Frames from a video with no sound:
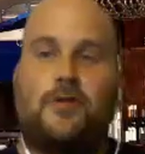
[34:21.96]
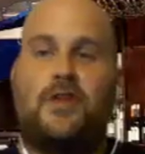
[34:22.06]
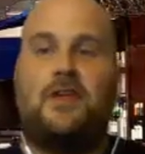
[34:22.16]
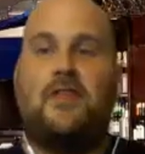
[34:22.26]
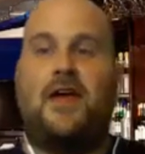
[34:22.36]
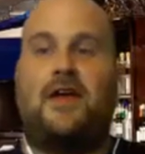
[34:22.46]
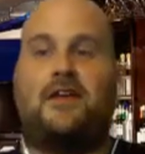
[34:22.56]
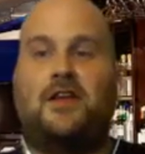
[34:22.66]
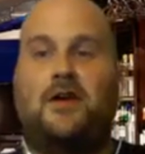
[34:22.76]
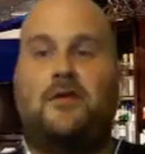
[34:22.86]
thing that,
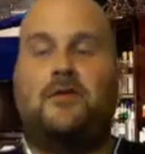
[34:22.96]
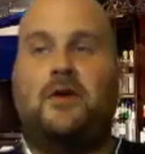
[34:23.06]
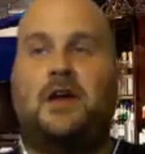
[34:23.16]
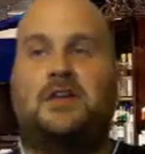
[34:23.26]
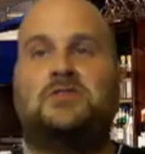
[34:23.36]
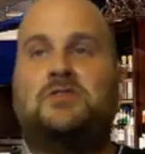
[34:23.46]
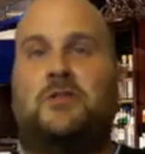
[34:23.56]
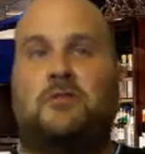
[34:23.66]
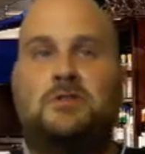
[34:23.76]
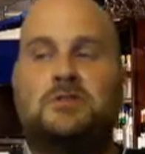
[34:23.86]
I just
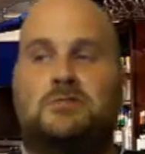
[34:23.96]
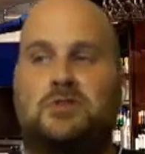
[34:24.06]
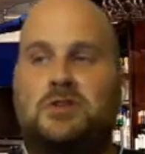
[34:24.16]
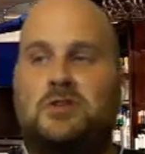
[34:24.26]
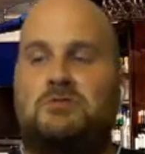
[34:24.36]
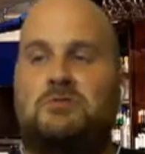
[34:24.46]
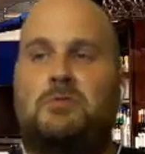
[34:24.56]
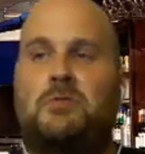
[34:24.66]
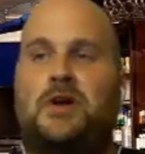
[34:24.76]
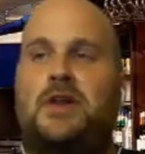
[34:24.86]
started running some shows with a
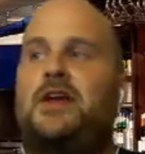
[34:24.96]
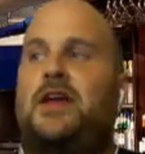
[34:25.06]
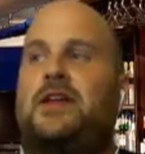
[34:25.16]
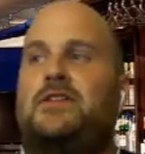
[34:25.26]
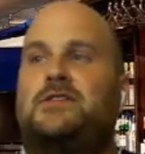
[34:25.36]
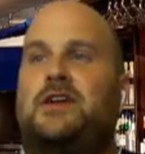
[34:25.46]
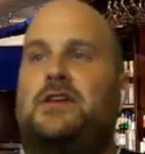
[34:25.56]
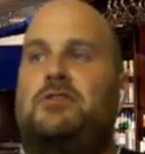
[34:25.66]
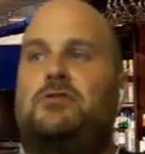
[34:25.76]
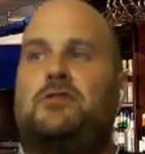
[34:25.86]
buddy, and it's
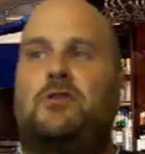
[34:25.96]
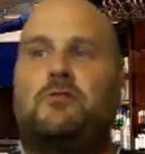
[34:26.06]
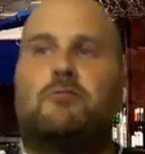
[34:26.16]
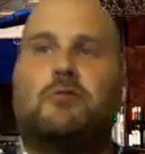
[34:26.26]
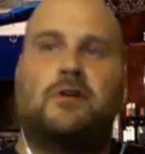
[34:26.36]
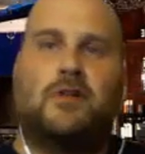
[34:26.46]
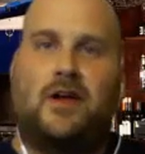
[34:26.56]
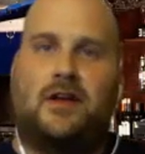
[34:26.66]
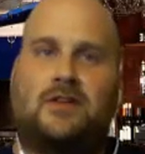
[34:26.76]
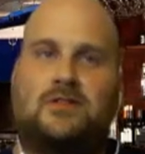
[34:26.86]
like you don't
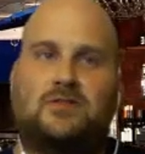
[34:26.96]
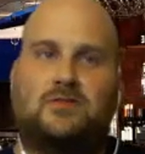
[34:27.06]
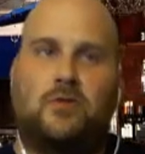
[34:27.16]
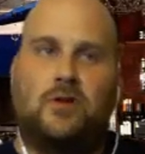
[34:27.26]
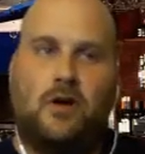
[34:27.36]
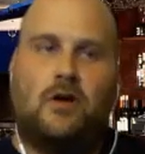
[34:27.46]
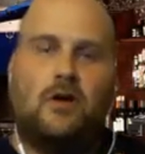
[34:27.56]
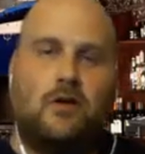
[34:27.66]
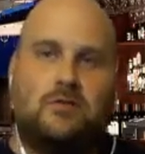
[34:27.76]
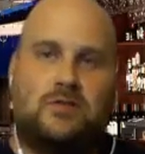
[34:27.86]
realize what a
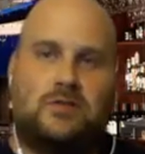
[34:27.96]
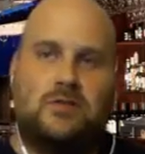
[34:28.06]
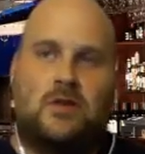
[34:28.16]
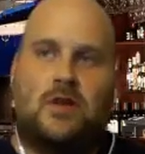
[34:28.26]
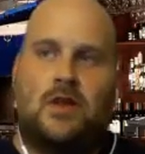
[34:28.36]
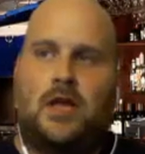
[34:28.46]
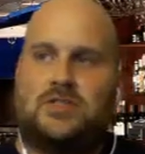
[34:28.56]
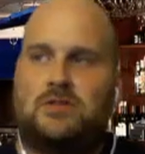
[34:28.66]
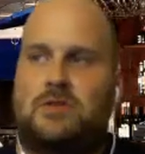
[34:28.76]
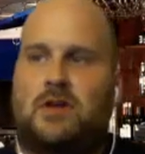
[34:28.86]
host and
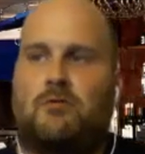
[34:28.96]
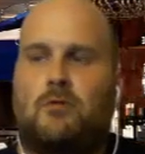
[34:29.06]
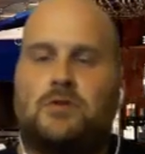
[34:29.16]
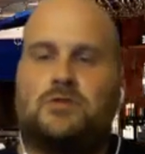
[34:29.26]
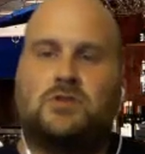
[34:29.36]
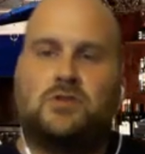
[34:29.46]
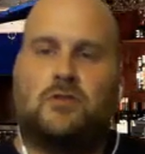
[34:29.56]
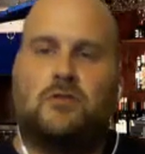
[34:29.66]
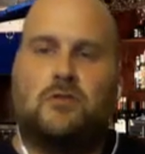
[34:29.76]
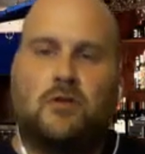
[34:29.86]
someone that runs a
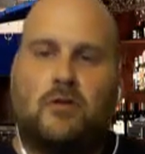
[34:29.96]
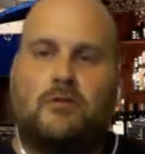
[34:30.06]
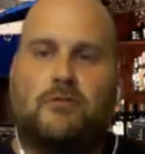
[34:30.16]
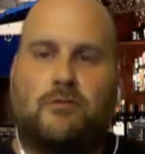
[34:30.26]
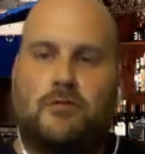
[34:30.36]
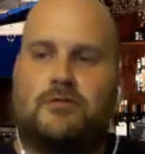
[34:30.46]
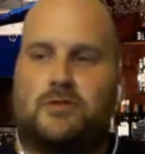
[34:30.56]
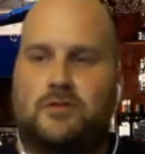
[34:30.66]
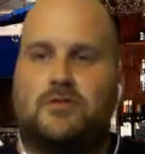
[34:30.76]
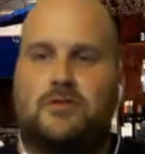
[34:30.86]
show go through until
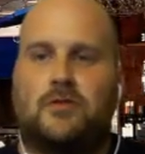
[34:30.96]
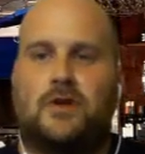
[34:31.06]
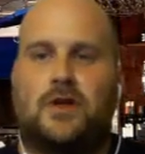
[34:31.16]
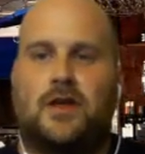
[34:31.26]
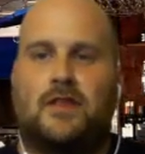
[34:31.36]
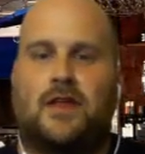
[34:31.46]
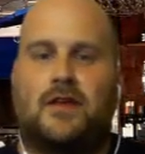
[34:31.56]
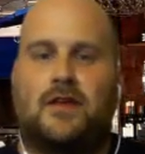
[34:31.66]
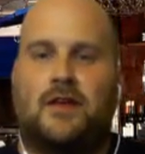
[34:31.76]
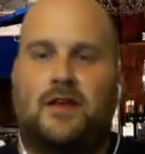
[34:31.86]
you're doing it. And like